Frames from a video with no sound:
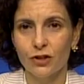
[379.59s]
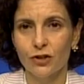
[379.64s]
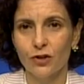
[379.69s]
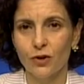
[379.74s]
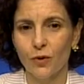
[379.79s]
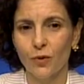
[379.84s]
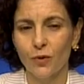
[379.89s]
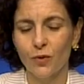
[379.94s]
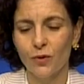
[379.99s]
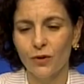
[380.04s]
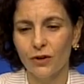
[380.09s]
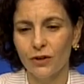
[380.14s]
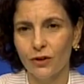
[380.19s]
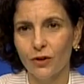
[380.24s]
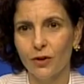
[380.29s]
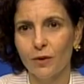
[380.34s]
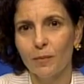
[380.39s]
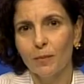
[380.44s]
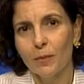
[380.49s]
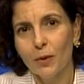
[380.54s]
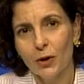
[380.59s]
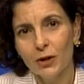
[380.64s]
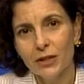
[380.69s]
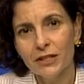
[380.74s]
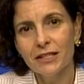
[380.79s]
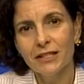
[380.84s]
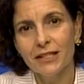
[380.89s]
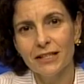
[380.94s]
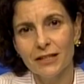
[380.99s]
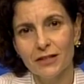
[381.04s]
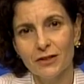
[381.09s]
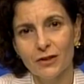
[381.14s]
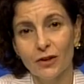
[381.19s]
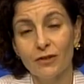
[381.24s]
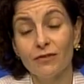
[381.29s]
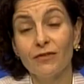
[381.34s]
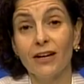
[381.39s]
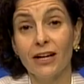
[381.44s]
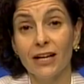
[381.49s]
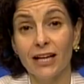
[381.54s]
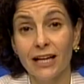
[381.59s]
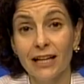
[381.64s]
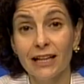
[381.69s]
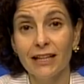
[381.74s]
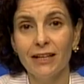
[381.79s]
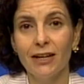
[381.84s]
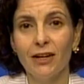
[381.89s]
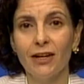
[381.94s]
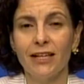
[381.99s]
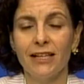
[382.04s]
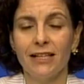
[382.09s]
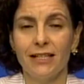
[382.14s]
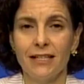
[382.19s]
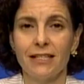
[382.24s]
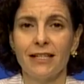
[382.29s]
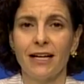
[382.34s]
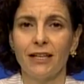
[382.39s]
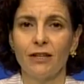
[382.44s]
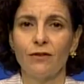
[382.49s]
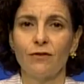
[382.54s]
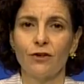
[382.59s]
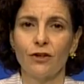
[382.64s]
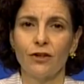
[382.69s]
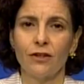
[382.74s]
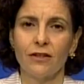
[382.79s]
So your policy is not very clearly designed for